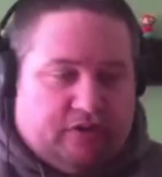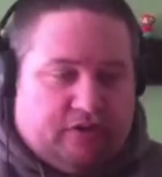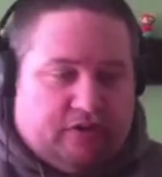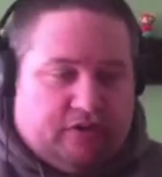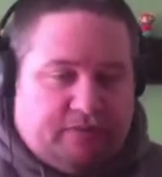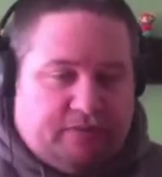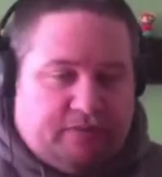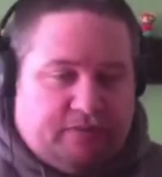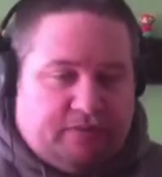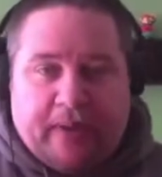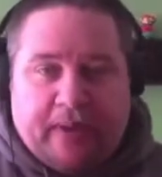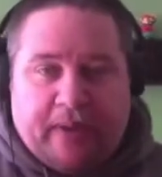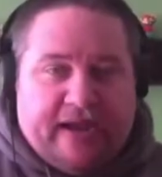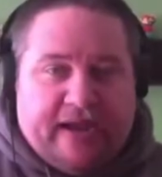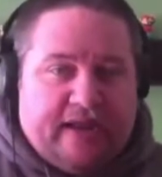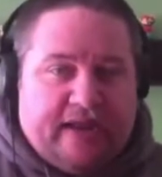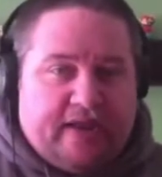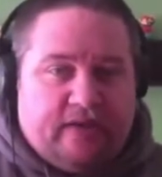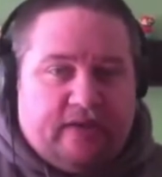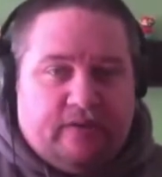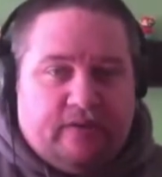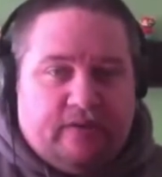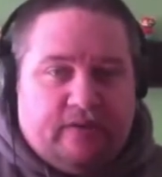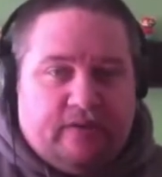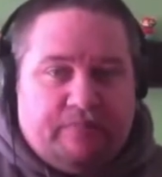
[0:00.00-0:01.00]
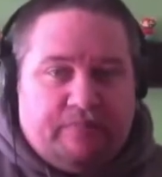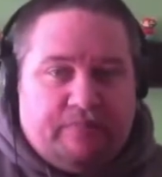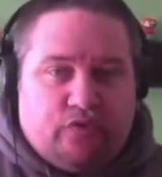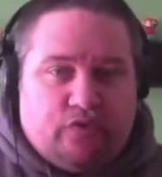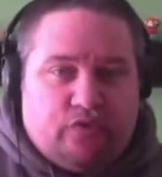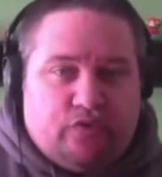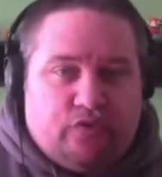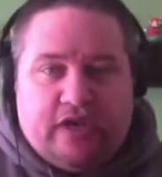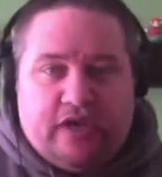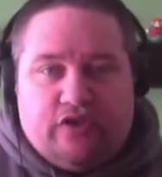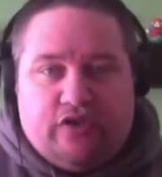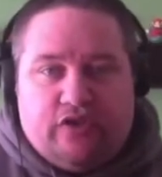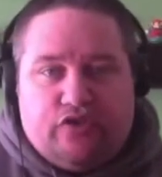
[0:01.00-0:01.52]
debating
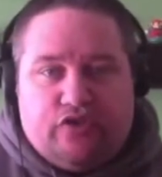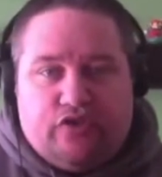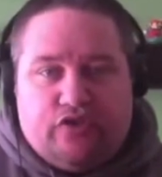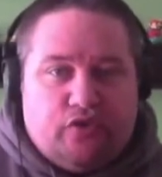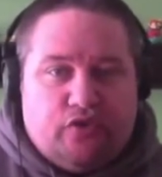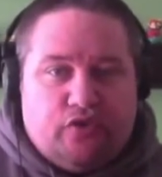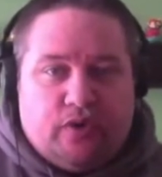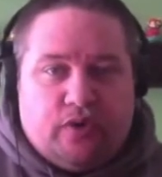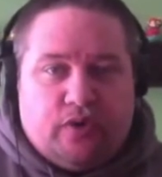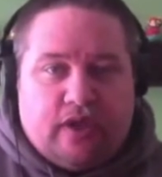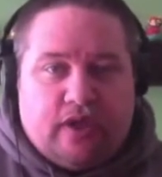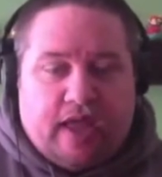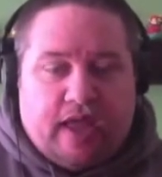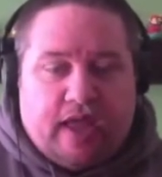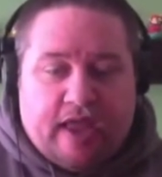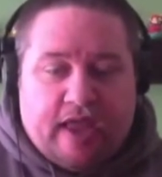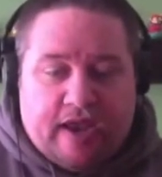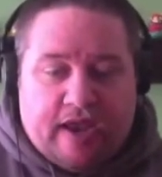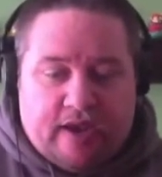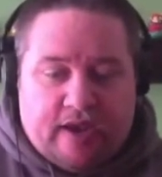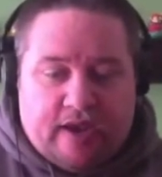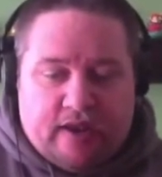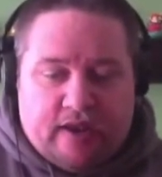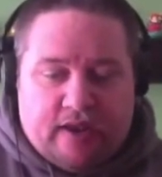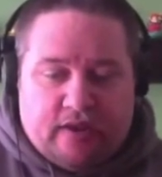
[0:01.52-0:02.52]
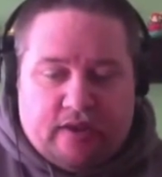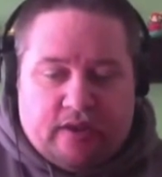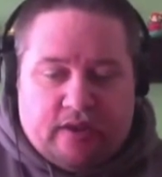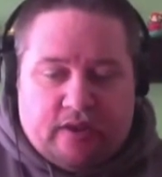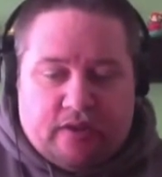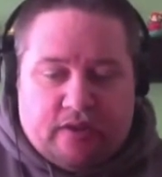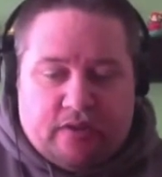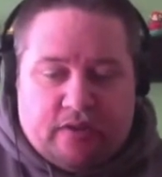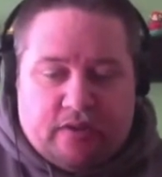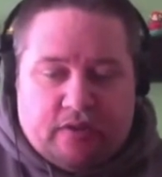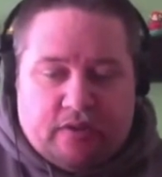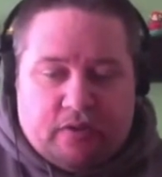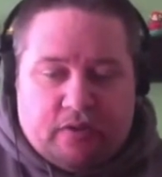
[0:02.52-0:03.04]
between the 2, and
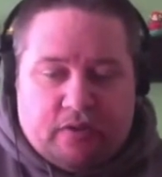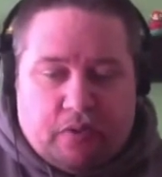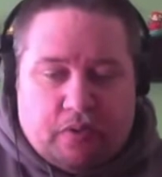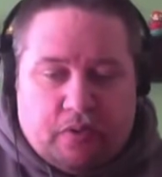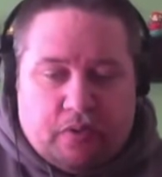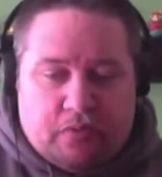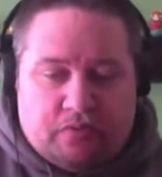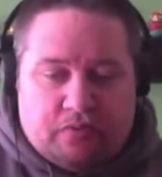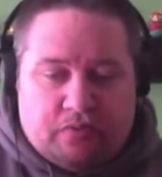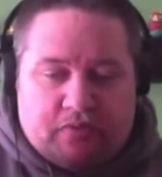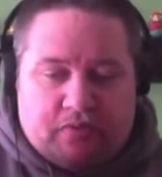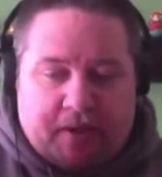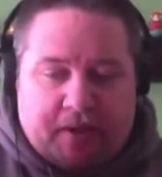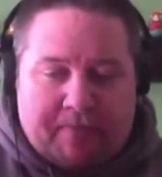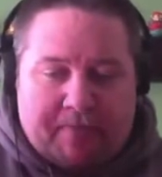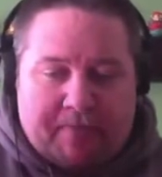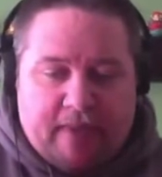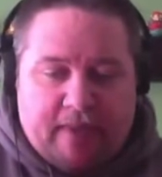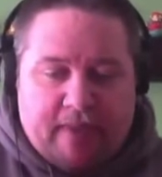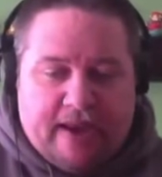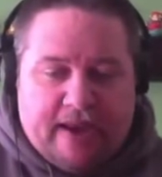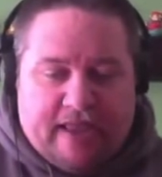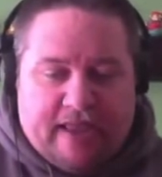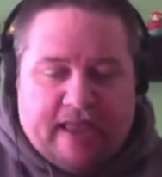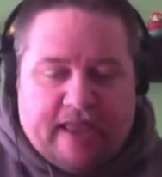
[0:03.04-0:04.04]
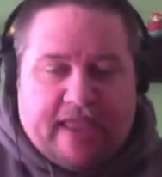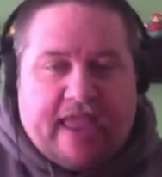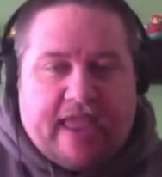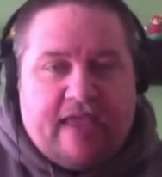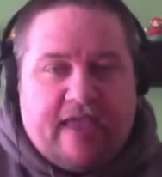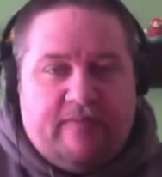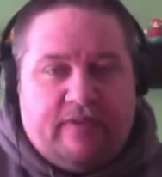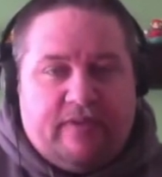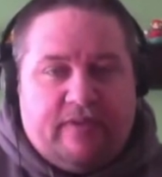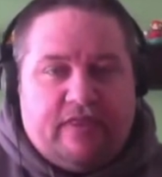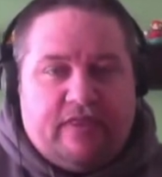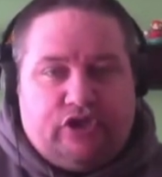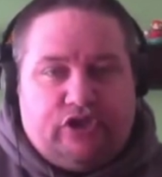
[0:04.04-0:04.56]
the minute it
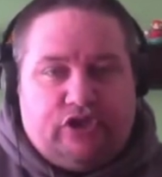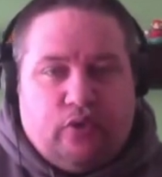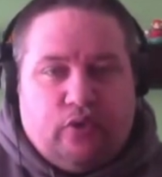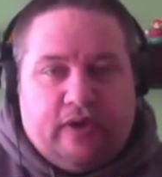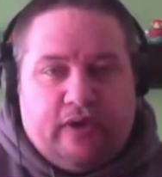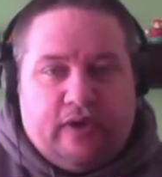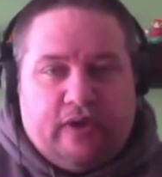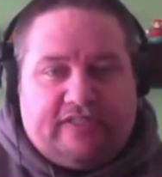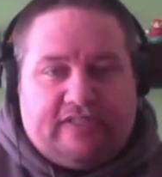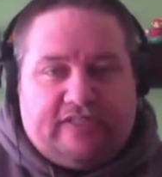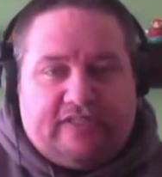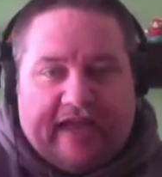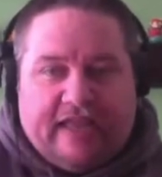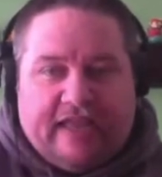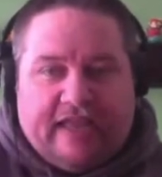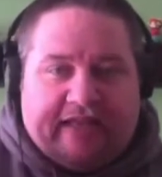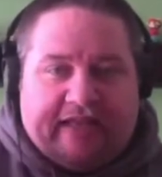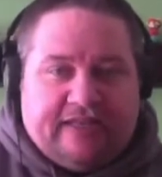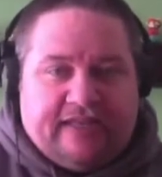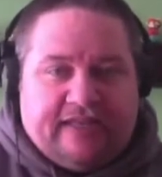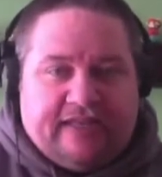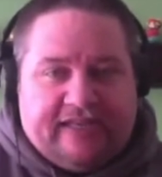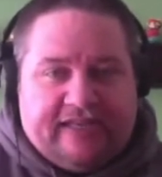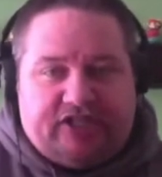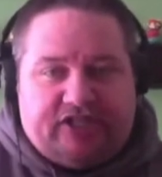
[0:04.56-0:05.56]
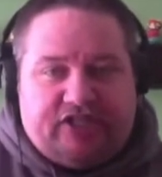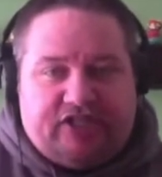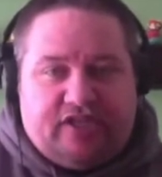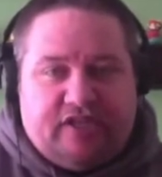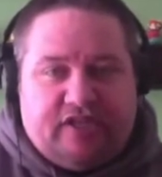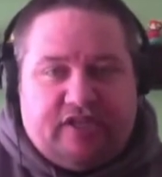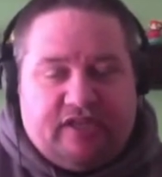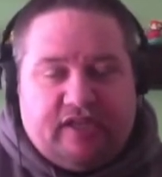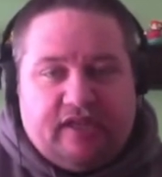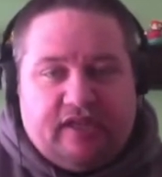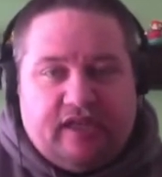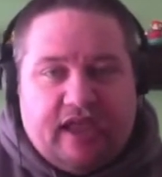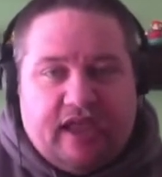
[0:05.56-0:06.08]
gave me the choice, it glitched,
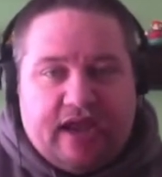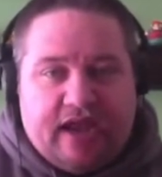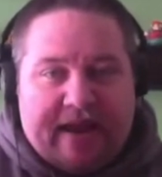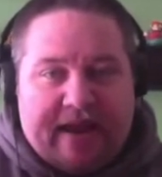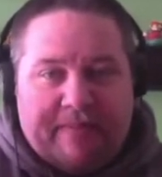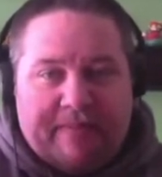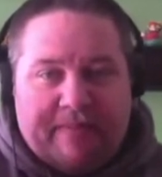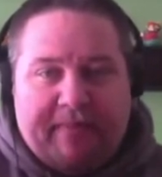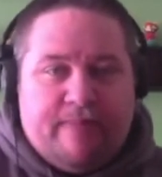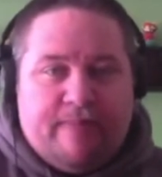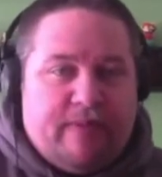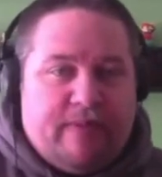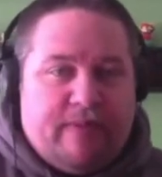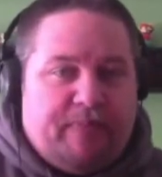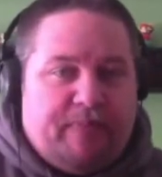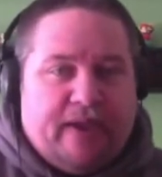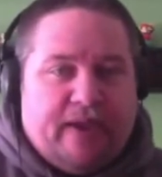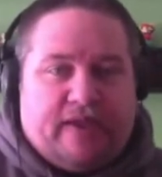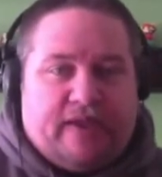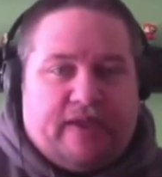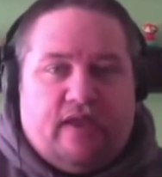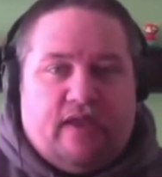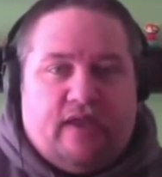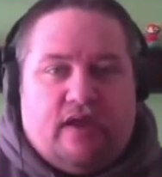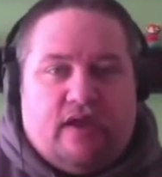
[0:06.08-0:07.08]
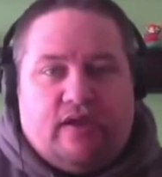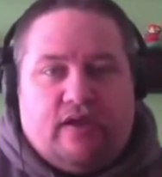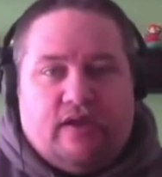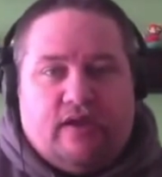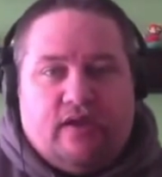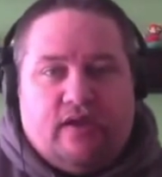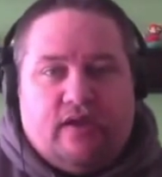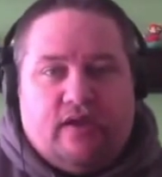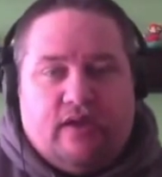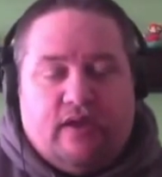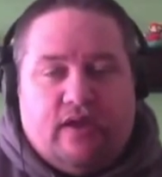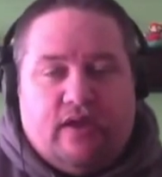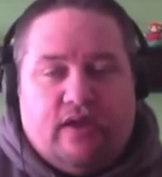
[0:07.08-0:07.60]
and it made me pick Doug.
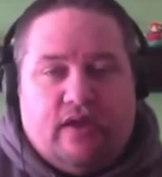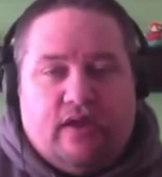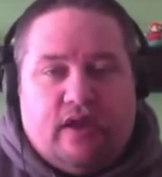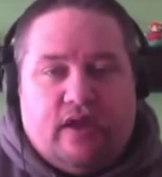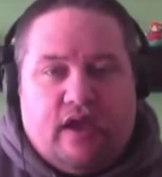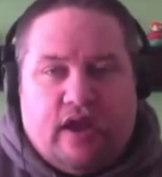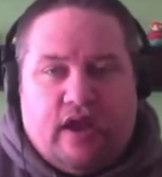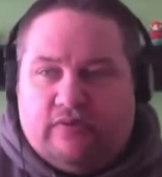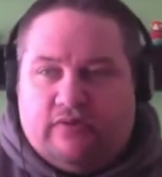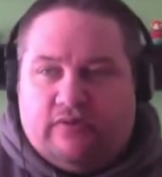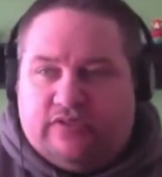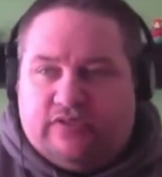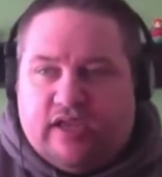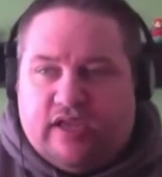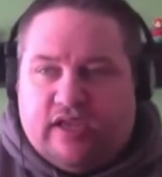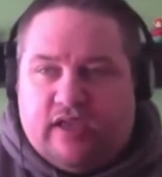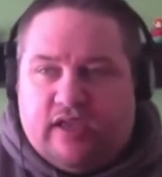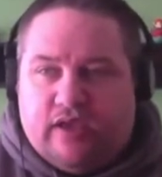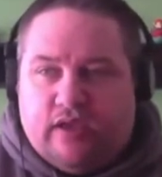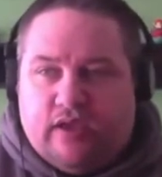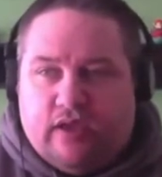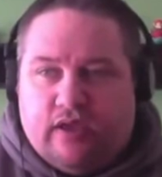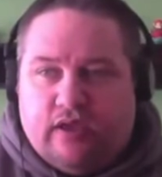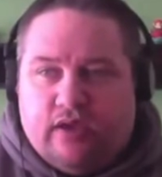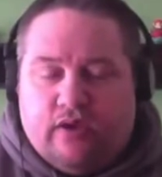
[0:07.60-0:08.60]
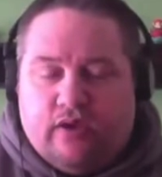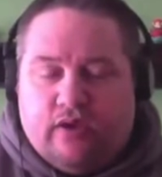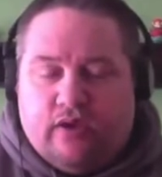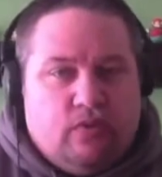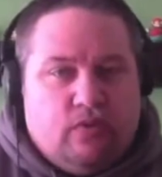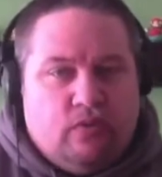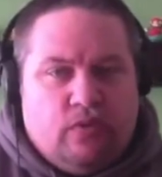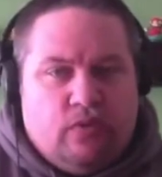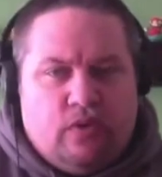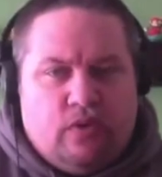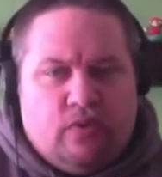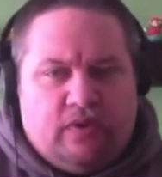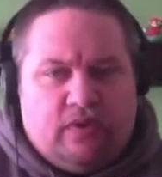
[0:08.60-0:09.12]
And I was like,
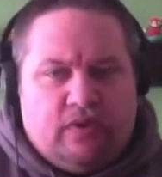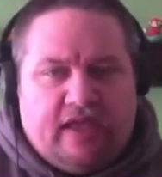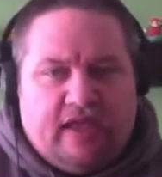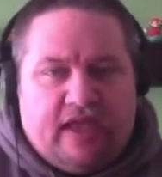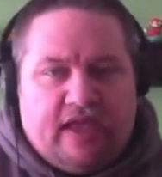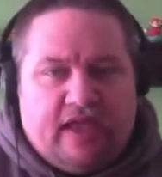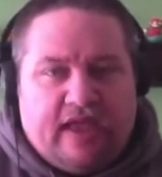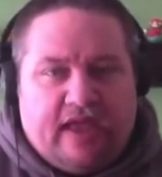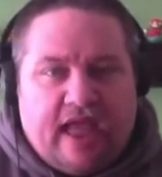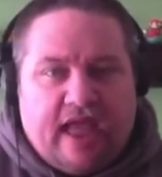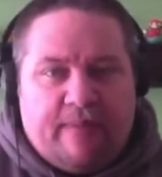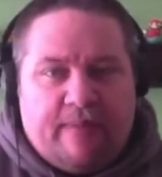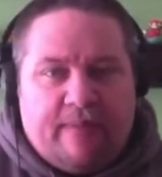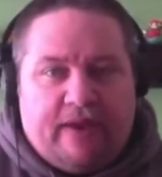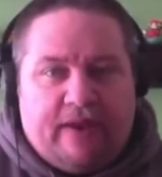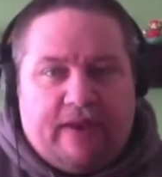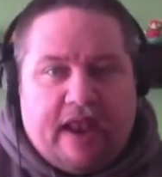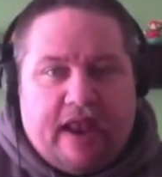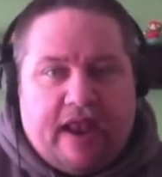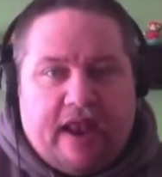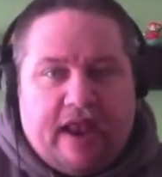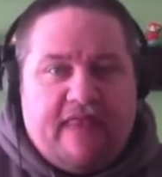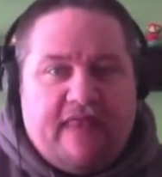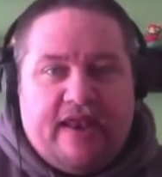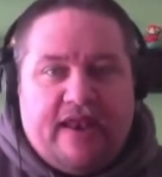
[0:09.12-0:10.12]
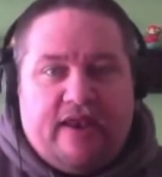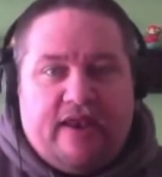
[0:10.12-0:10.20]
whoa, what the heck happened? And then,